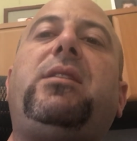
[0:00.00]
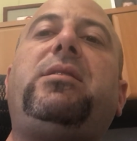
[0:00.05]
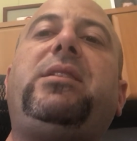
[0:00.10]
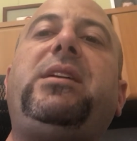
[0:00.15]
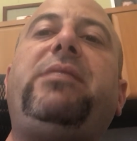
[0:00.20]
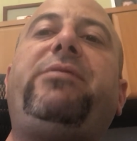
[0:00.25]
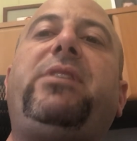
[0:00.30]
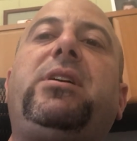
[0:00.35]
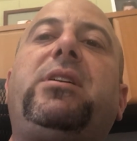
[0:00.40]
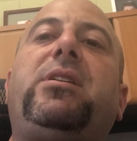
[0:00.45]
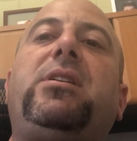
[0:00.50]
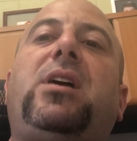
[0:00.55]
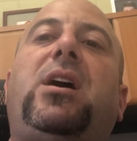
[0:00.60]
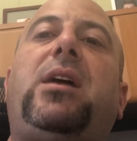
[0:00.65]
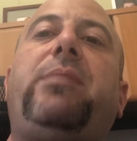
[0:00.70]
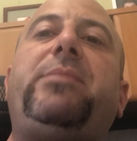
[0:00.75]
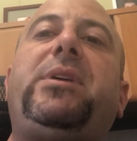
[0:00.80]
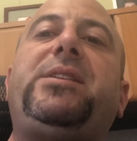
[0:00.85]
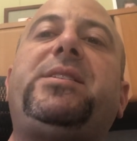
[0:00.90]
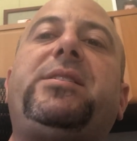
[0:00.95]
Leave the
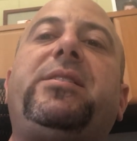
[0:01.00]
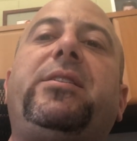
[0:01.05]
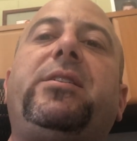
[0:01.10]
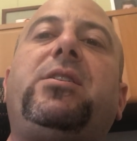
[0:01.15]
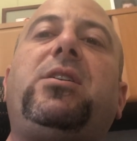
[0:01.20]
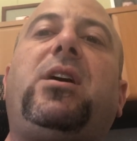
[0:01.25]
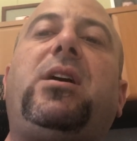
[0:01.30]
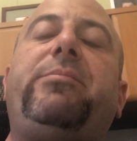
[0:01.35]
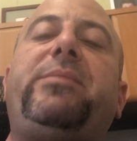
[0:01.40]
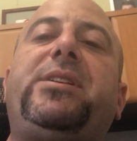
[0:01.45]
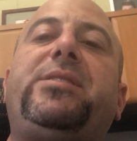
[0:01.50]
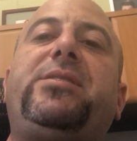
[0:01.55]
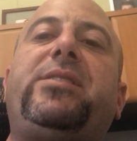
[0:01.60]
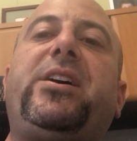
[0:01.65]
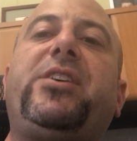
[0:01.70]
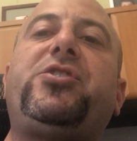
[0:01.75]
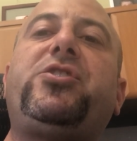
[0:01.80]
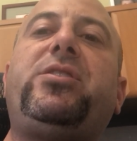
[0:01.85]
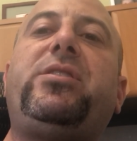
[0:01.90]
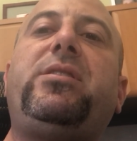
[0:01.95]
comments in the comment
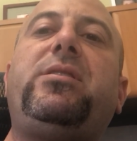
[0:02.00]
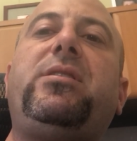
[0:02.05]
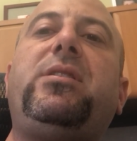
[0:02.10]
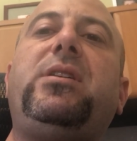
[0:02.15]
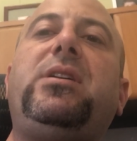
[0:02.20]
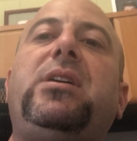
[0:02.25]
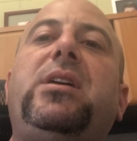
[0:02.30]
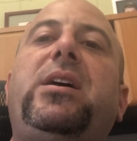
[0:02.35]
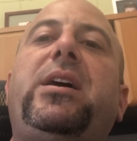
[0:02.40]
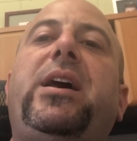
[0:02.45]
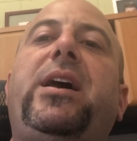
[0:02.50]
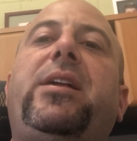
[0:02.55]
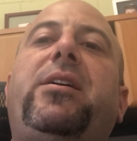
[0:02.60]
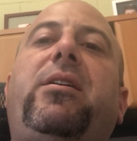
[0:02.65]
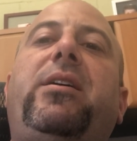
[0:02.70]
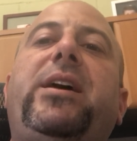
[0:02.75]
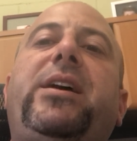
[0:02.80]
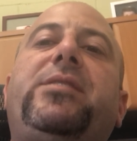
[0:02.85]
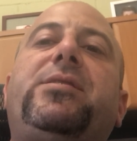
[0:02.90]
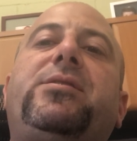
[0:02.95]
section, and
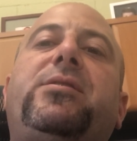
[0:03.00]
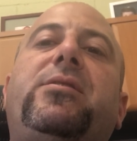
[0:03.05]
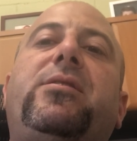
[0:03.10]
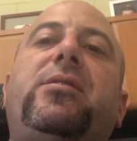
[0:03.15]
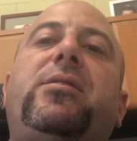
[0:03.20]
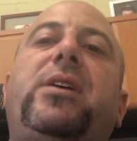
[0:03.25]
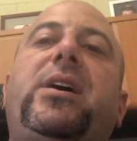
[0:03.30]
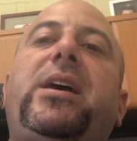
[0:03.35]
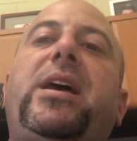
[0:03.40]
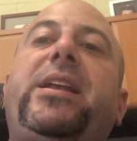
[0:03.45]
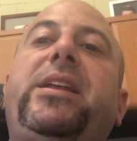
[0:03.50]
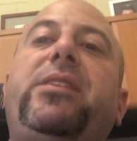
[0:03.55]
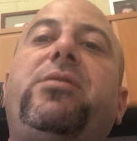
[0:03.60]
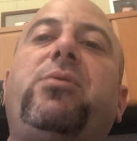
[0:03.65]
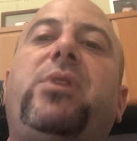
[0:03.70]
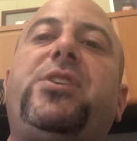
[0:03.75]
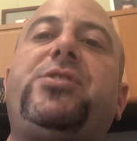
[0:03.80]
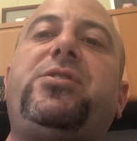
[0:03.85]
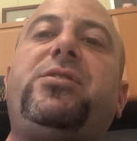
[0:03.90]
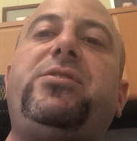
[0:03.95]
I'll answer any
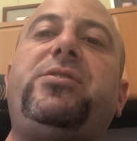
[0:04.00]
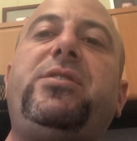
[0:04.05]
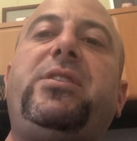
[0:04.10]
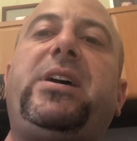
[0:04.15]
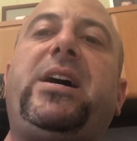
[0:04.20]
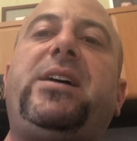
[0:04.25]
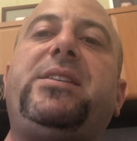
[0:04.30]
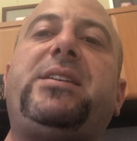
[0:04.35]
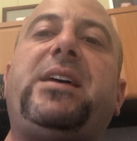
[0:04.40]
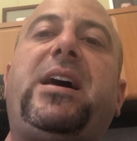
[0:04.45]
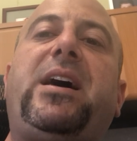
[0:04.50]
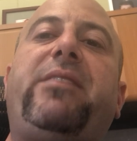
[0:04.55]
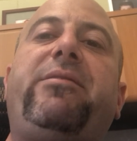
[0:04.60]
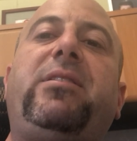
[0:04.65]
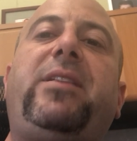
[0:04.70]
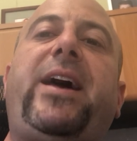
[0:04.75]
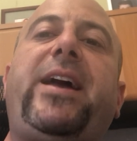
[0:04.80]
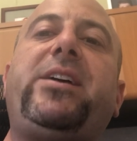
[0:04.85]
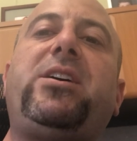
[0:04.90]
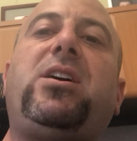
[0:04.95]
questions you guys have.
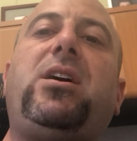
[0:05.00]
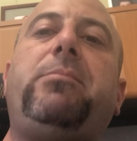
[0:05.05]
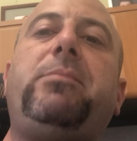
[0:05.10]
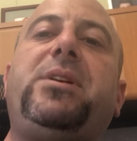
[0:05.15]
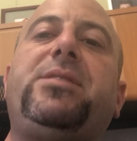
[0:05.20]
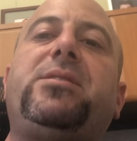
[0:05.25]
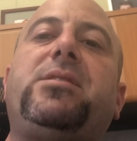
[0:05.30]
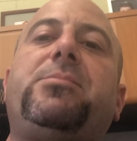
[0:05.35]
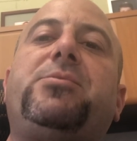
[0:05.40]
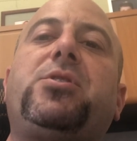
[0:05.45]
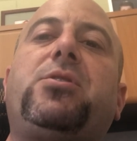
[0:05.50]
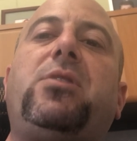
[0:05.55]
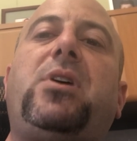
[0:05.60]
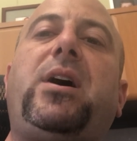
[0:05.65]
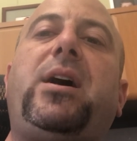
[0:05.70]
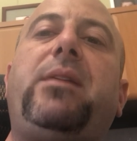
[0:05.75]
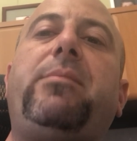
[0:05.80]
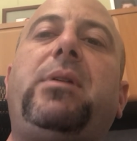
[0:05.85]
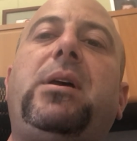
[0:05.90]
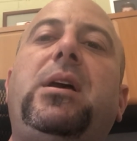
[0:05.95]
Like, comment,
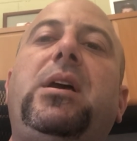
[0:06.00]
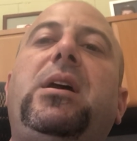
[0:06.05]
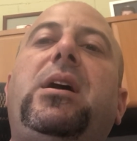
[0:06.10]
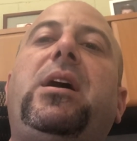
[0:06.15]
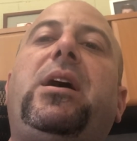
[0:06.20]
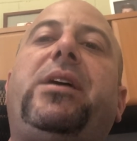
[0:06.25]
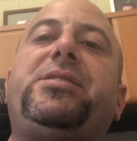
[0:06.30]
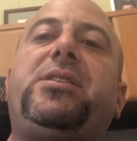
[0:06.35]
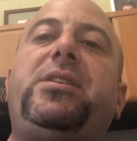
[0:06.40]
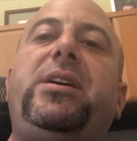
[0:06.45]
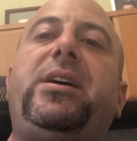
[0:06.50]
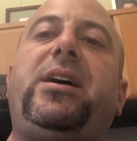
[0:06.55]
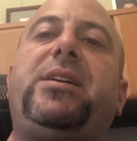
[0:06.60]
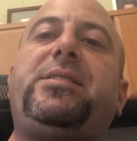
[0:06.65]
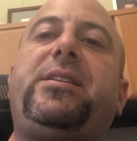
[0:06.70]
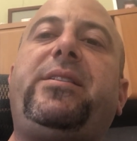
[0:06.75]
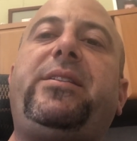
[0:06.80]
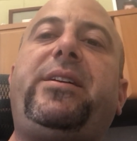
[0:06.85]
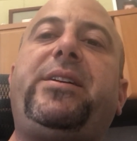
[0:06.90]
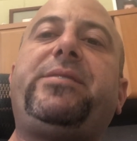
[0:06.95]
subscribe. I'll see you
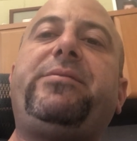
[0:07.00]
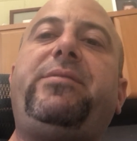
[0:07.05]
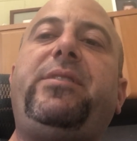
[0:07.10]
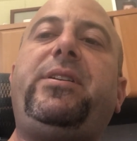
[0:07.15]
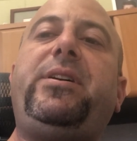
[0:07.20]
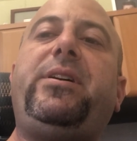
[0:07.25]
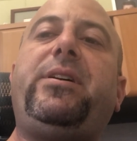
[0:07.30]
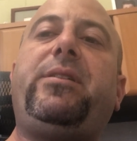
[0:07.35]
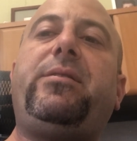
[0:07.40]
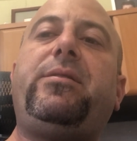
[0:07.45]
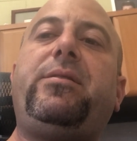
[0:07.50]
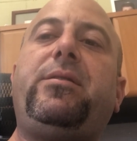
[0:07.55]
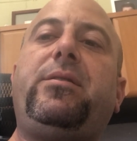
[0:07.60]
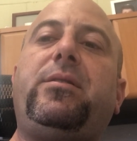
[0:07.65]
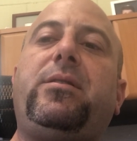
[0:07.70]
guys on the next video.